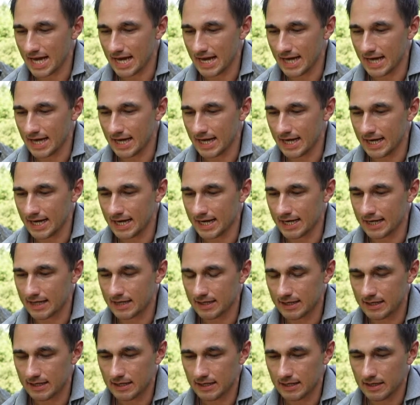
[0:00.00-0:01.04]

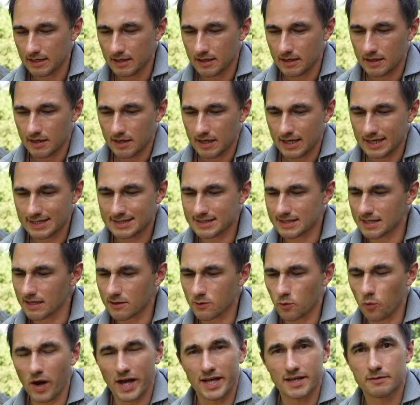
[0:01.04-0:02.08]
it's still
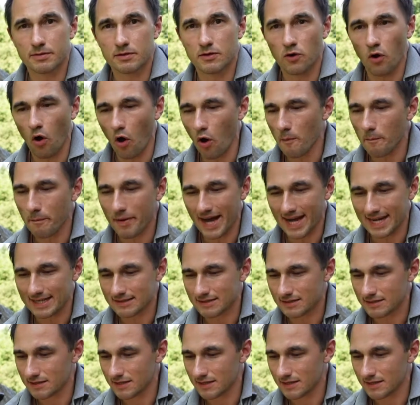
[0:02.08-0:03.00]
quite compact.